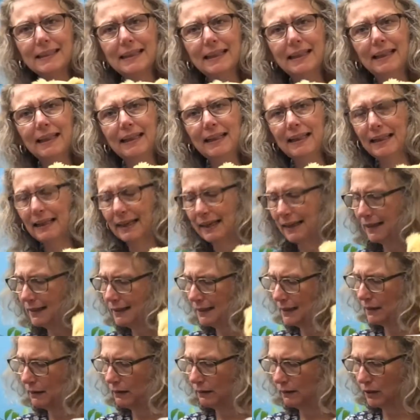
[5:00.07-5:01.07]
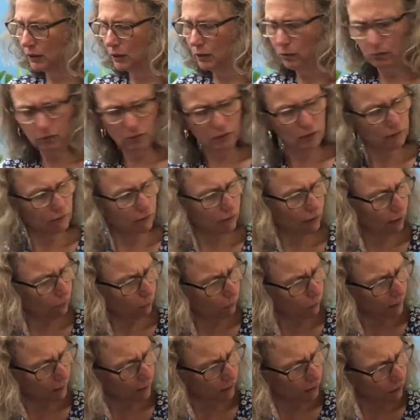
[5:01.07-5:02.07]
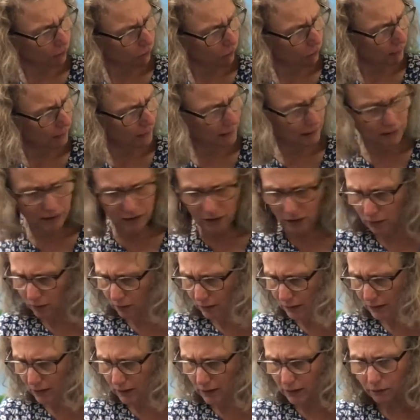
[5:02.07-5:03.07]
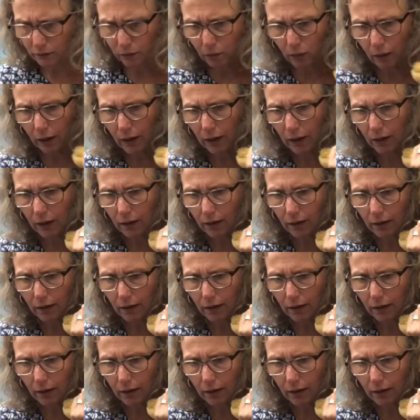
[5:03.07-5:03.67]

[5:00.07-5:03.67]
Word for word: this used for? What are you going to use this for?